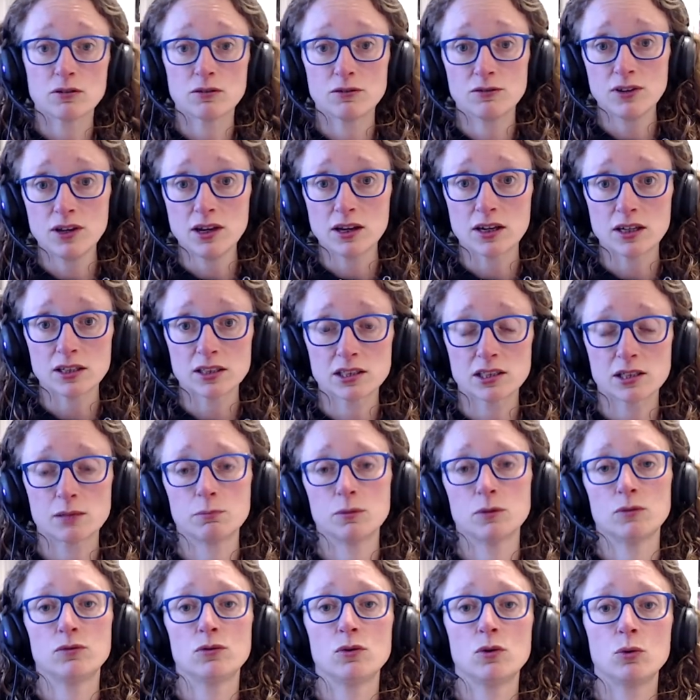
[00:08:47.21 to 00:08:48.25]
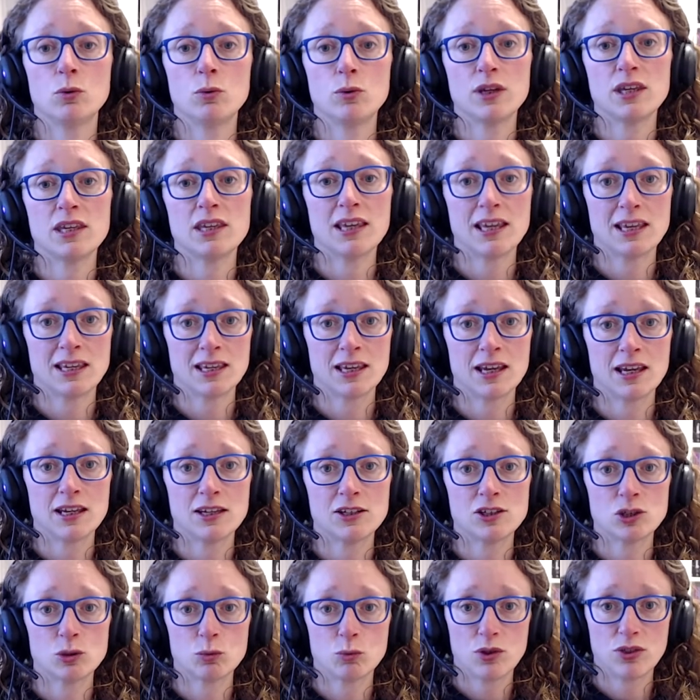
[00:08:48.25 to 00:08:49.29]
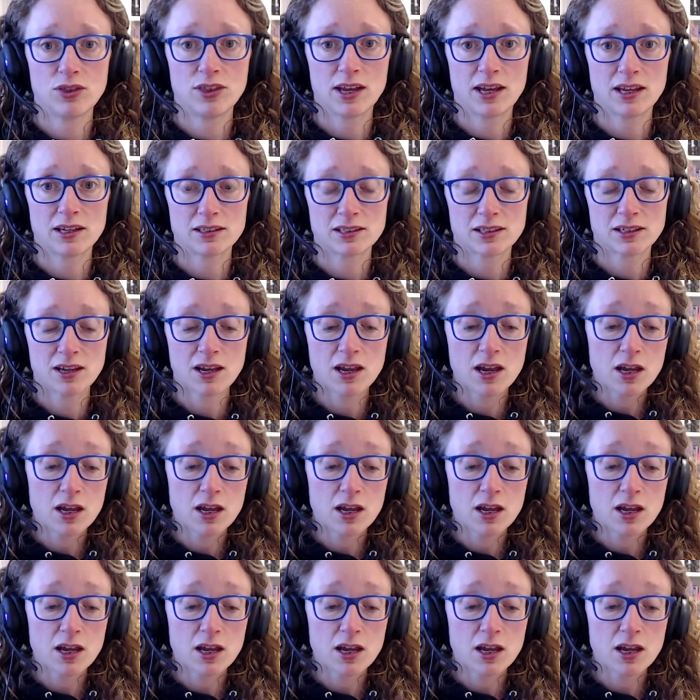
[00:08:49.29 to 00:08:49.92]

first before we engage with that.